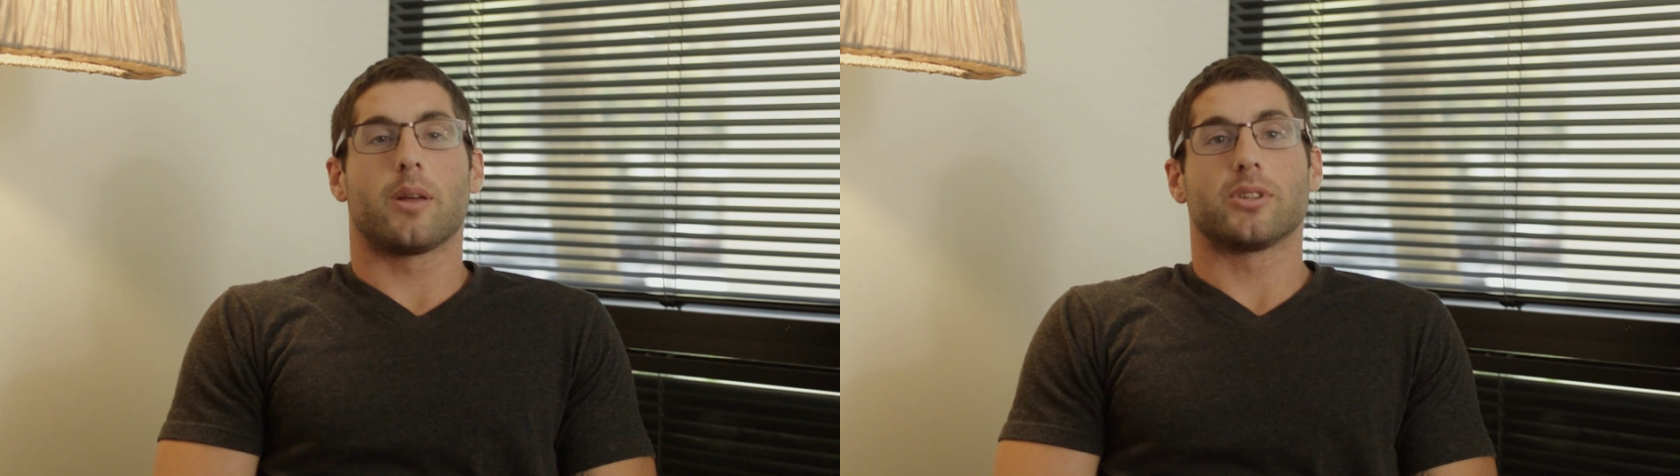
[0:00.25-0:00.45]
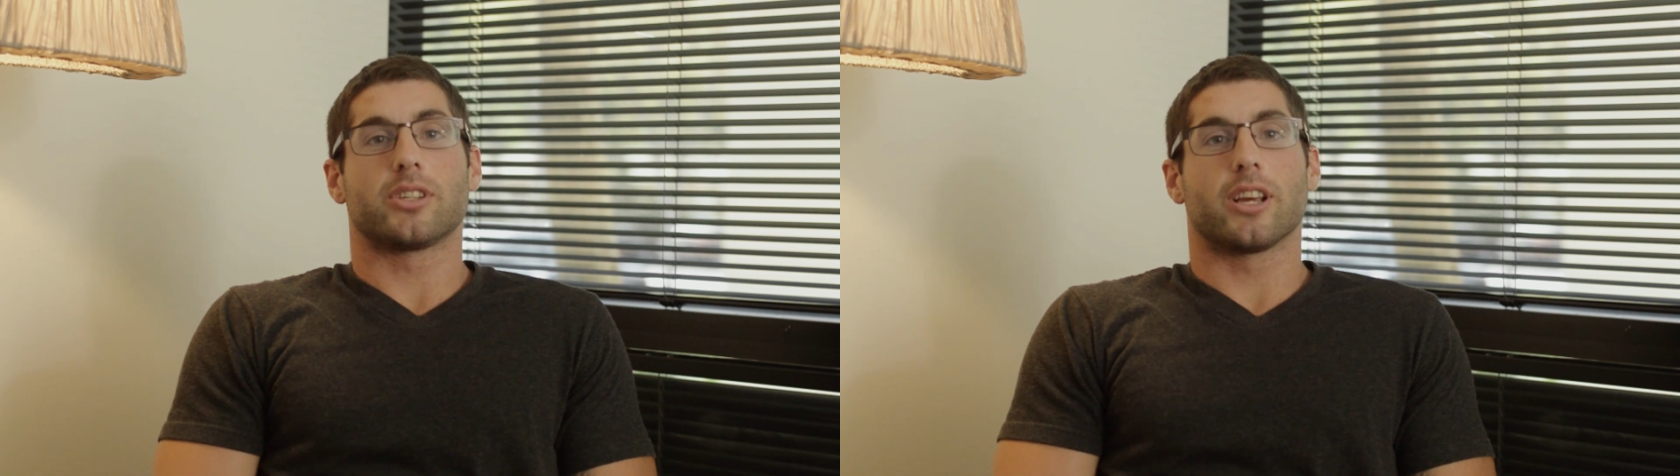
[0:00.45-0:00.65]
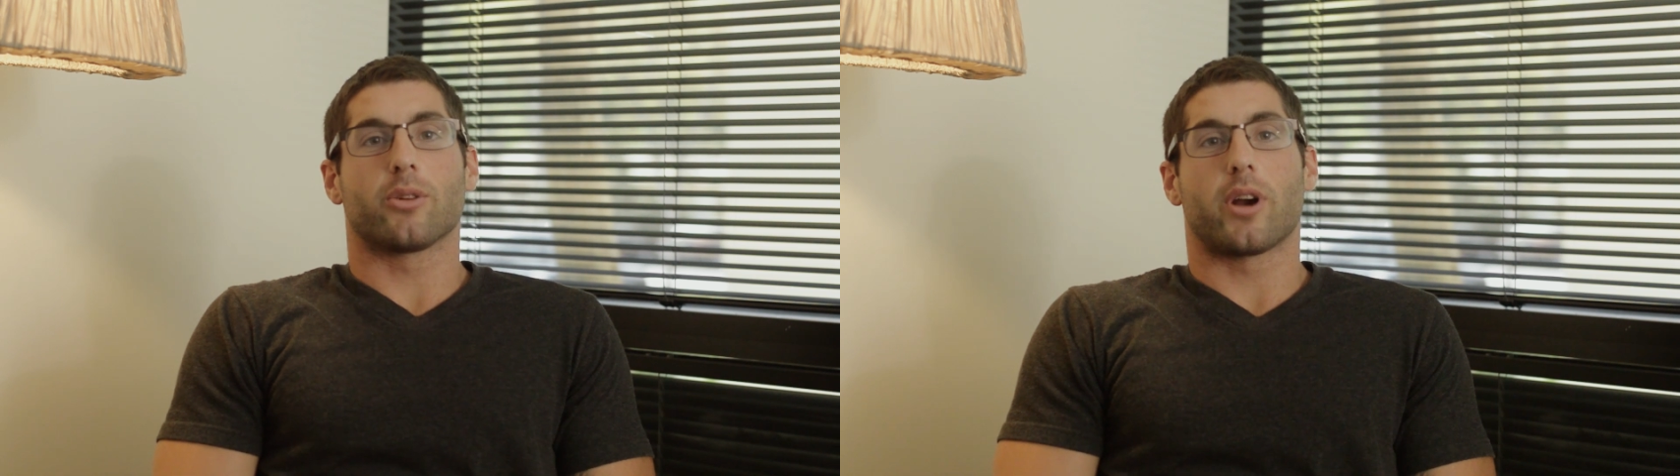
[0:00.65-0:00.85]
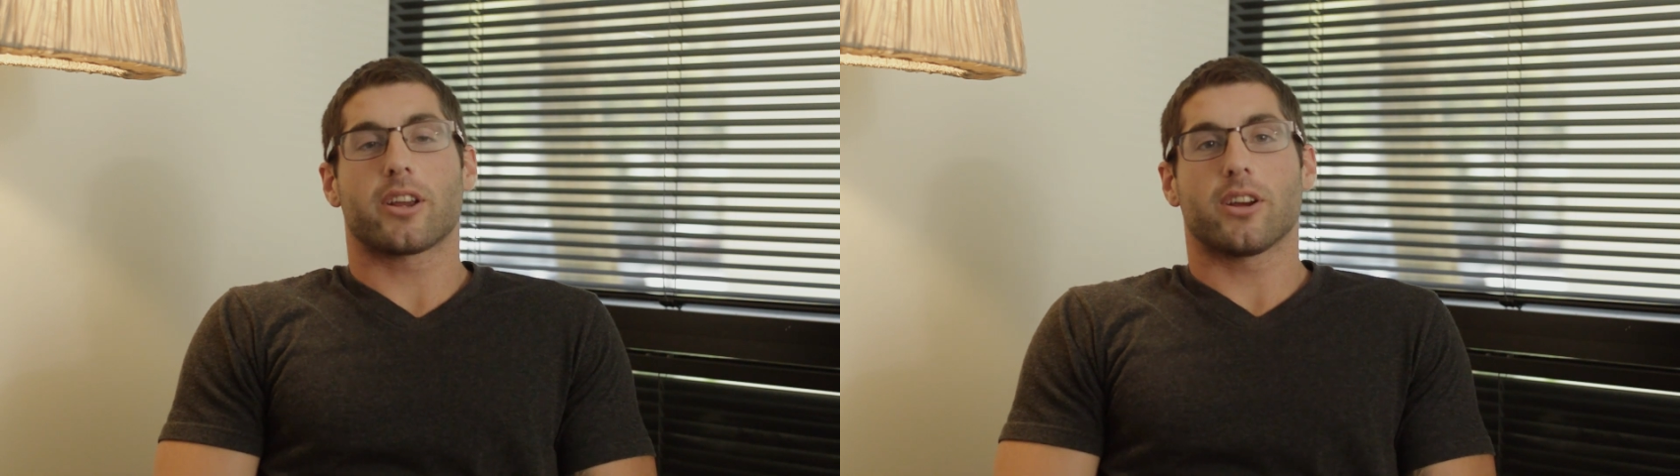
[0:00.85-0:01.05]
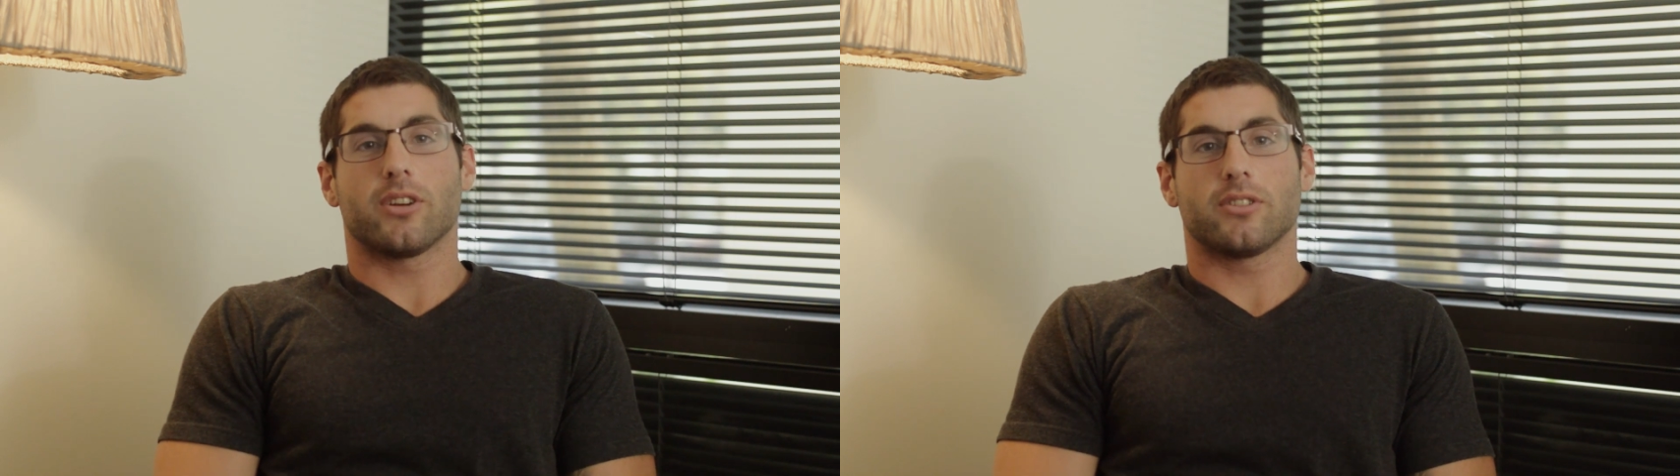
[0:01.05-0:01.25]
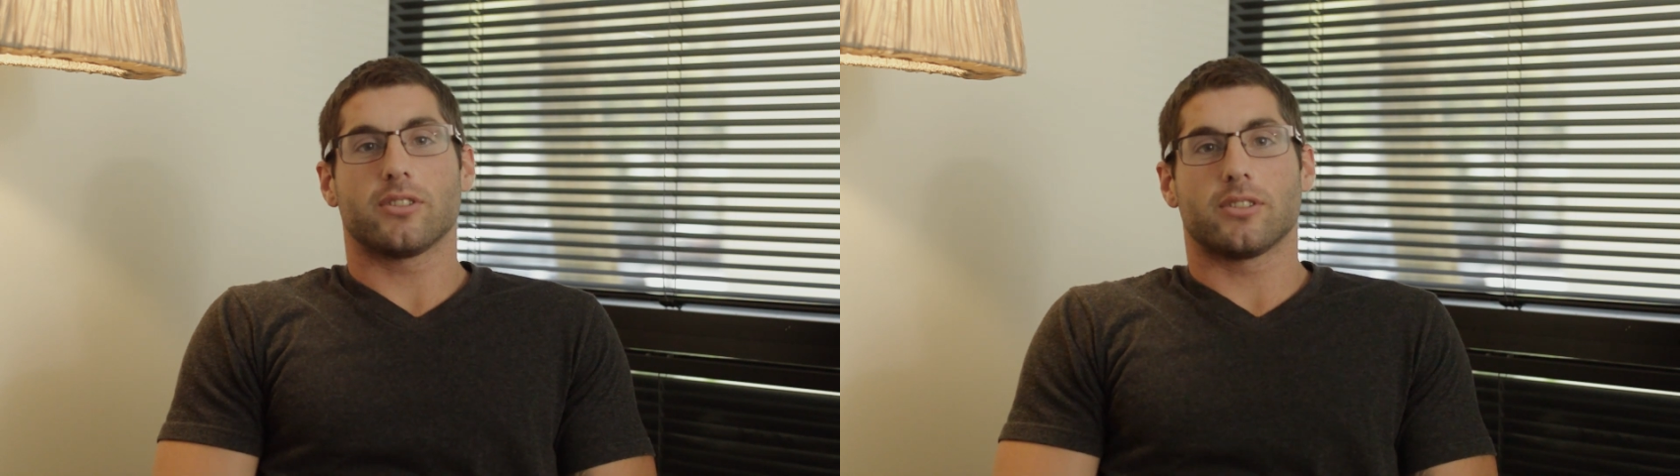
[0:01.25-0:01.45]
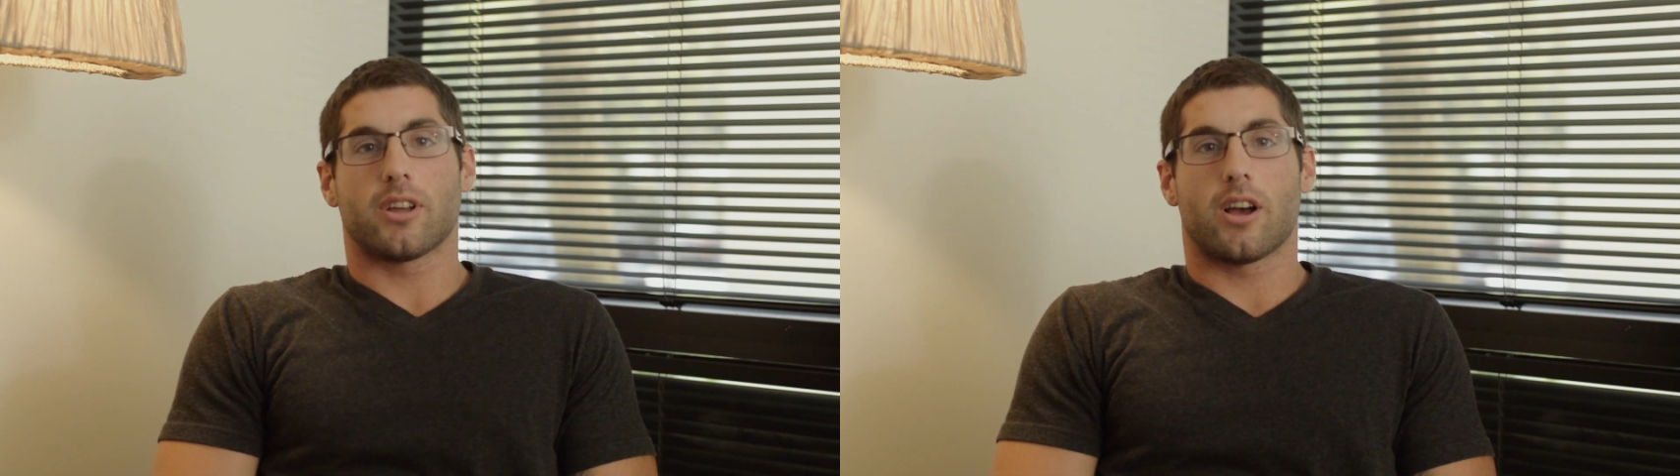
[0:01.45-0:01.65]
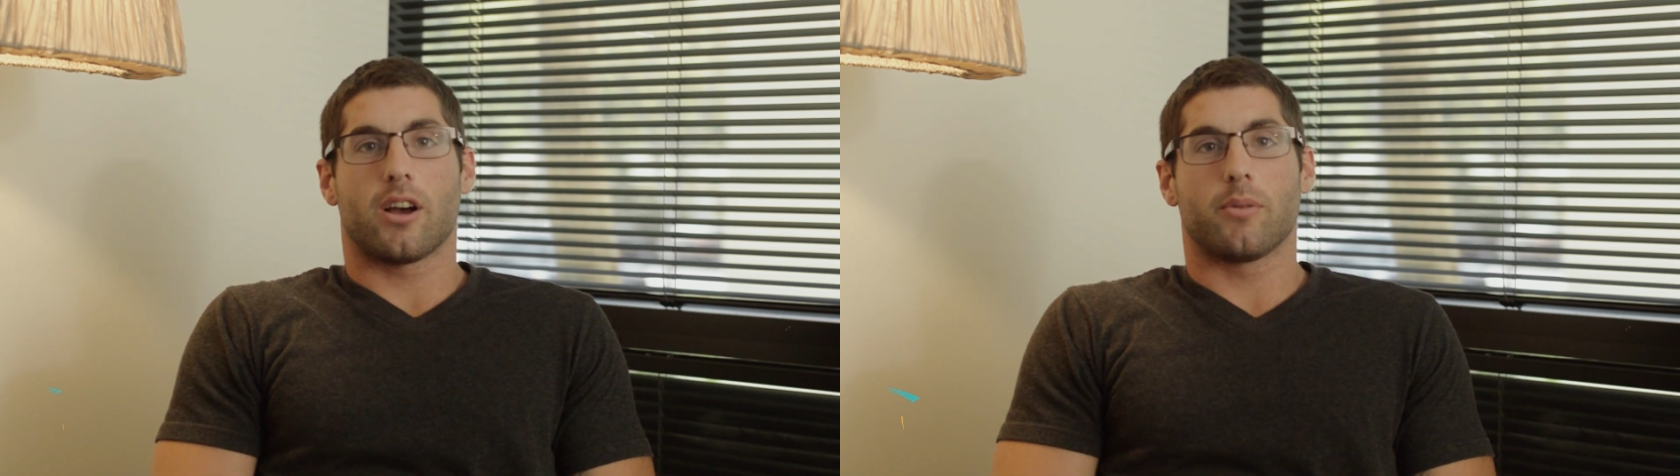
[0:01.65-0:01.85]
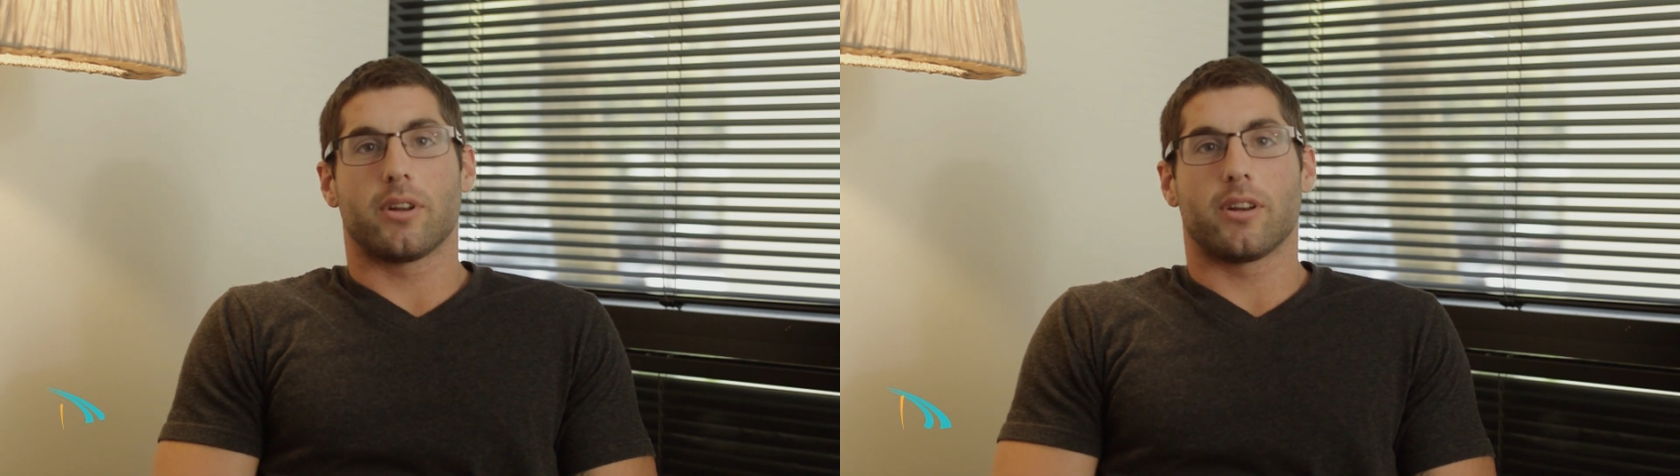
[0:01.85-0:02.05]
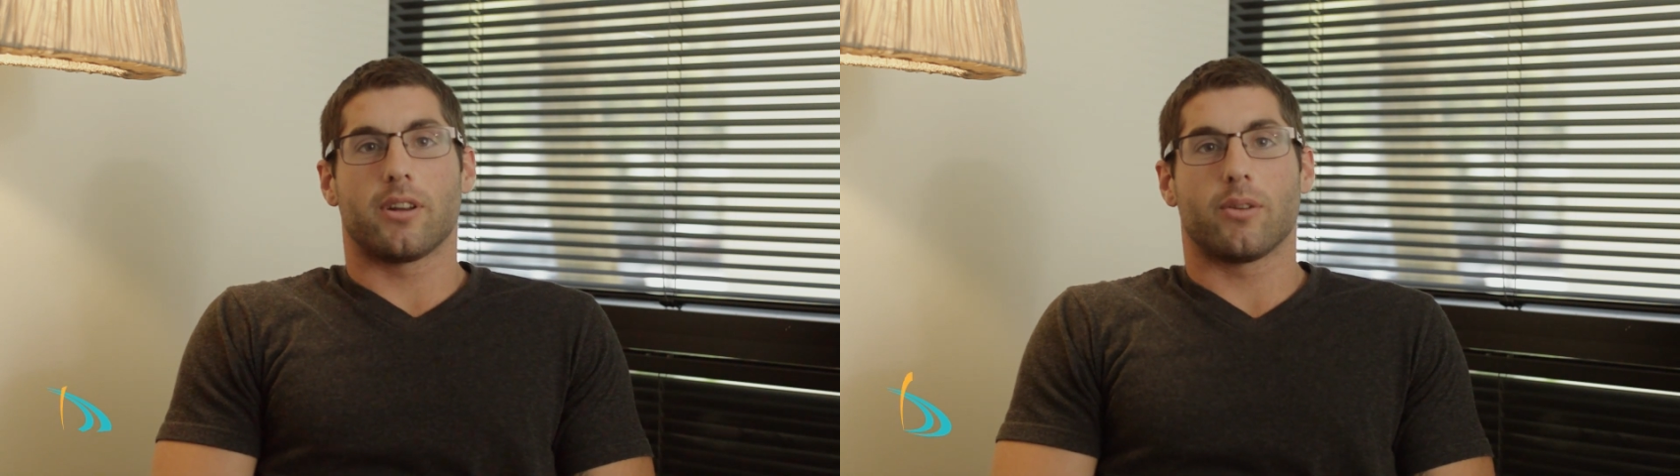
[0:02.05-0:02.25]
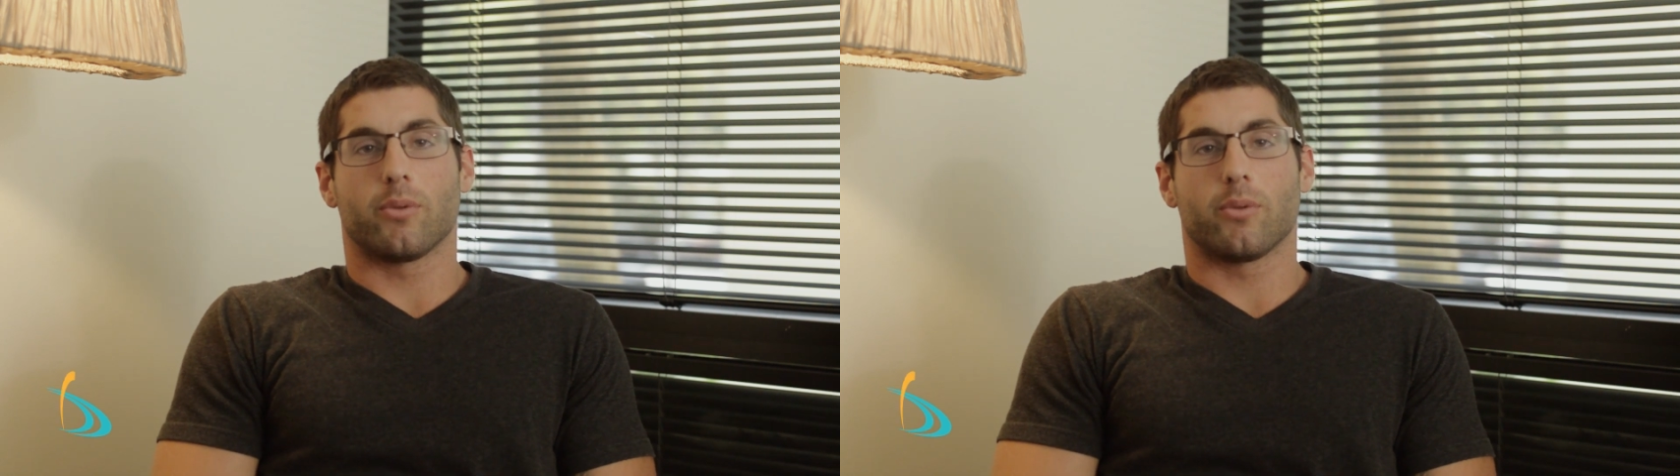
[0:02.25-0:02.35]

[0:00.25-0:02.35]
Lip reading: name is Taylor Reichelt. I'm a